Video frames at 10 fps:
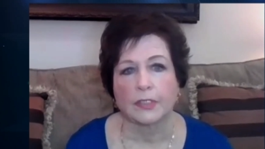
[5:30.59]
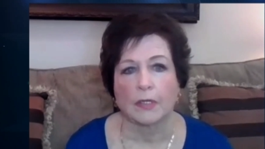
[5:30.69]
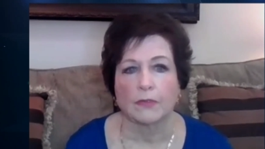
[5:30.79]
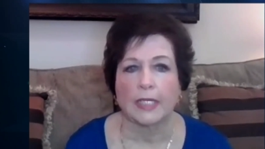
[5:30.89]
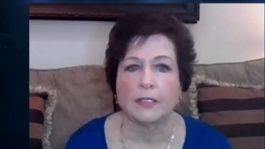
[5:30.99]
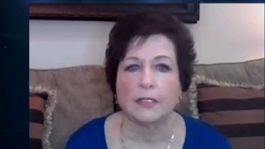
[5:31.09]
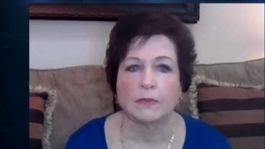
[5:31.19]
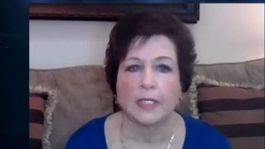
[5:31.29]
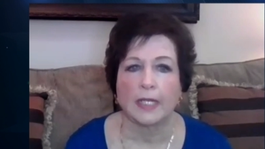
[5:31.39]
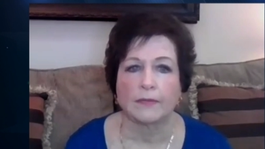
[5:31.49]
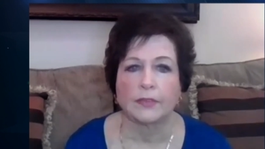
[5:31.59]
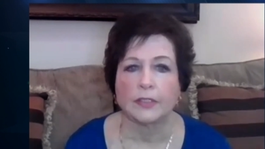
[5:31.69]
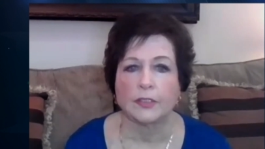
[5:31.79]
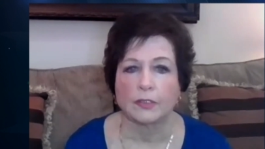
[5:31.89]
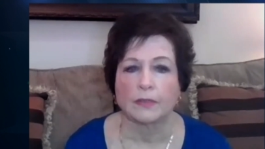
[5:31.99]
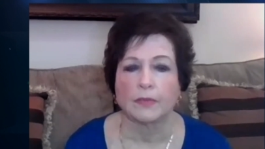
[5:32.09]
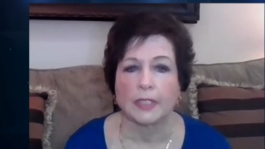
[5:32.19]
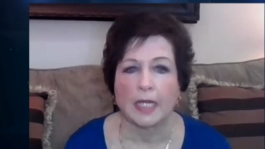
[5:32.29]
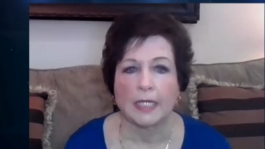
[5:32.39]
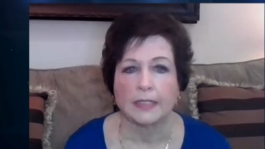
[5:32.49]
so they don't have to endure
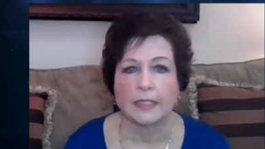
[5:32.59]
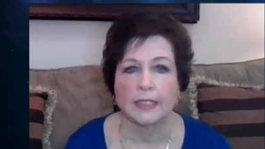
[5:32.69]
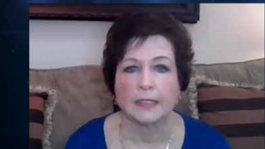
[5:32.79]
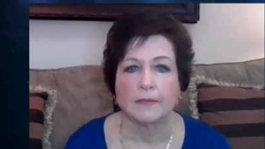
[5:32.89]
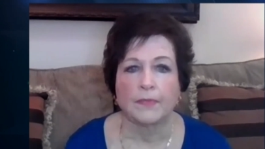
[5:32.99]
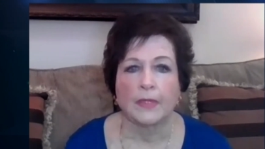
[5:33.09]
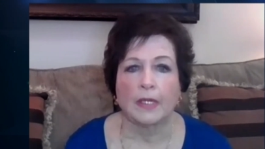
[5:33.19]
what I did.